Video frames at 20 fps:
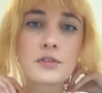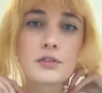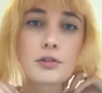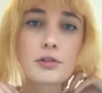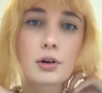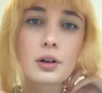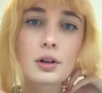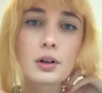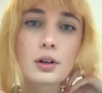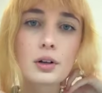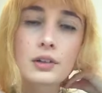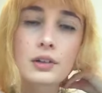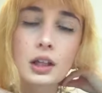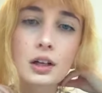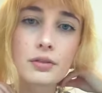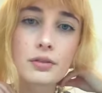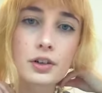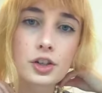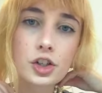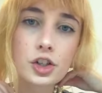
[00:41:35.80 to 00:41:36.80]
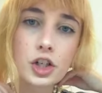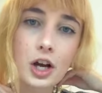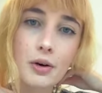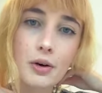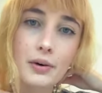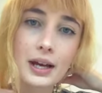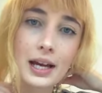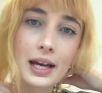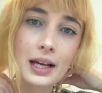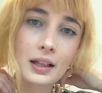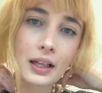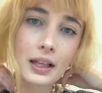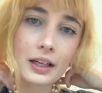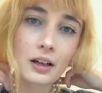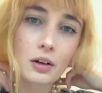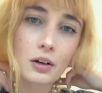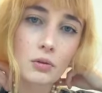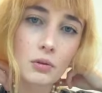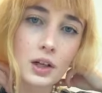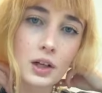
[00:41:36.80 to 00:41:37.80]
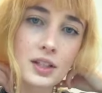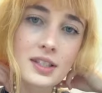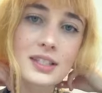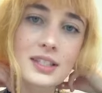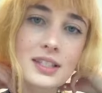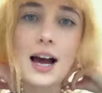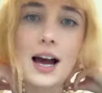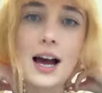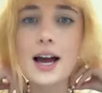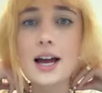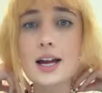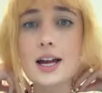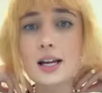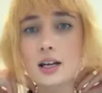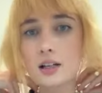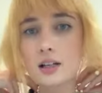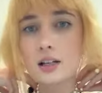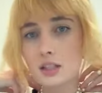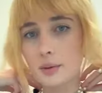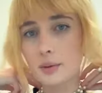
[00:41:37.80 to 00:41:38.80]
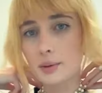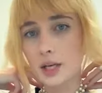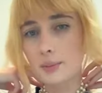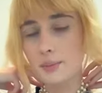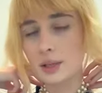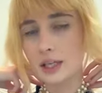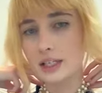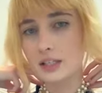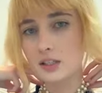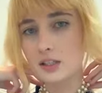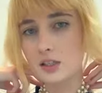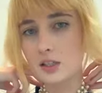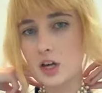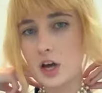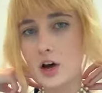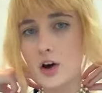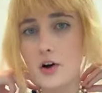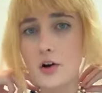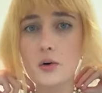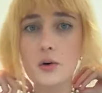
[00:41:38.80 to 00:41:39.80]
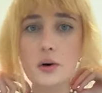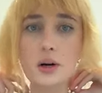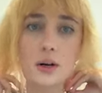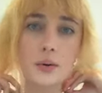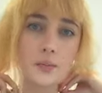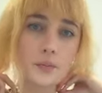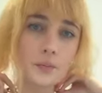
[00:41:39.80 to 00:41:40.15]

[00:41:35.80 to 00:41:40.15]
four leaf clovers showing like on one side, doubled up like so.